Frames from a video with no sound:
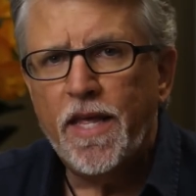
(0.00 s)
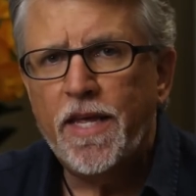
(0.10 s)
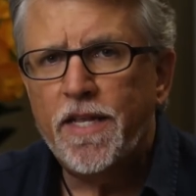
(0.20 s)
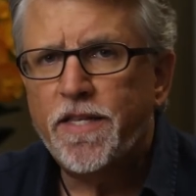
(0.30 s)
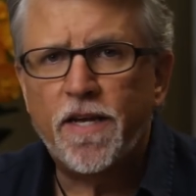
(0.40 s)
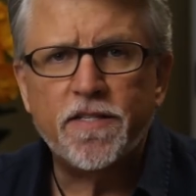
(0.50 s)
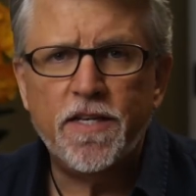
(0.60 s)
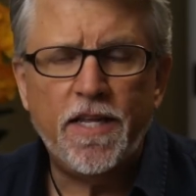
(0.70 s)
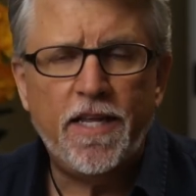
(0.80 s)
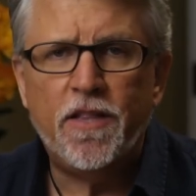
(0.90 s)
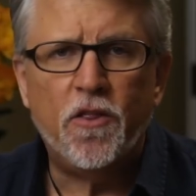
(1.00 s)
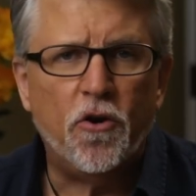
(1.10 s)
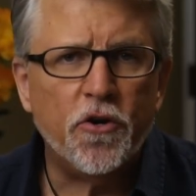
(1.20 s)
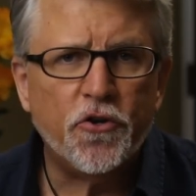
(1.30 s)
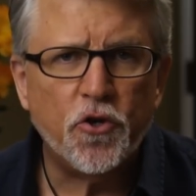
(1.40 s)
It doesn't
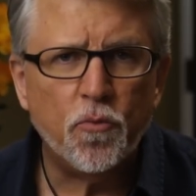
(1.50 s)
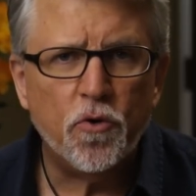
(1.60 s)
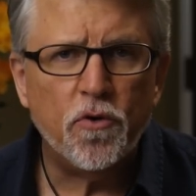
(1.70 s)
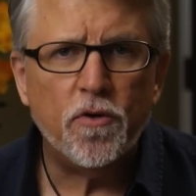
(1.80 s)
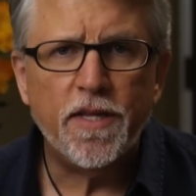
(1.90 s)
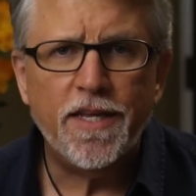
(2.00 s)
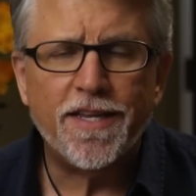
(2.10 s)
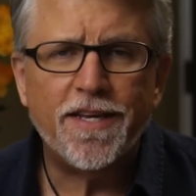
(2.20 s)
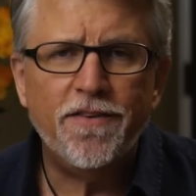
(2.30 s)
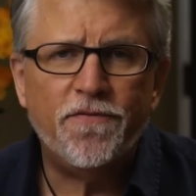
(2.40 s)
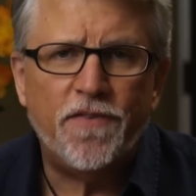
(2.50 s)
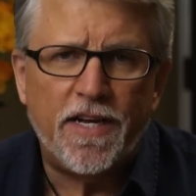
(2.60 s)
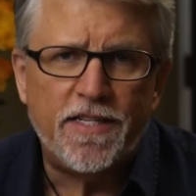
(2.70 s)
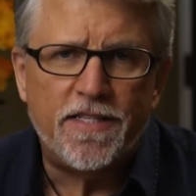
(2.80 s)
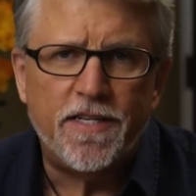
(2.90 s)
enlarge your world, it
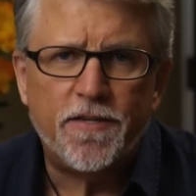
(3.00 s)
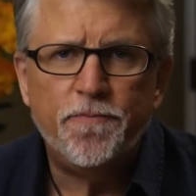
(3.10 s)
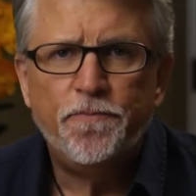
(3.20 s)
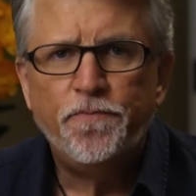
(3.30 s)
confines it.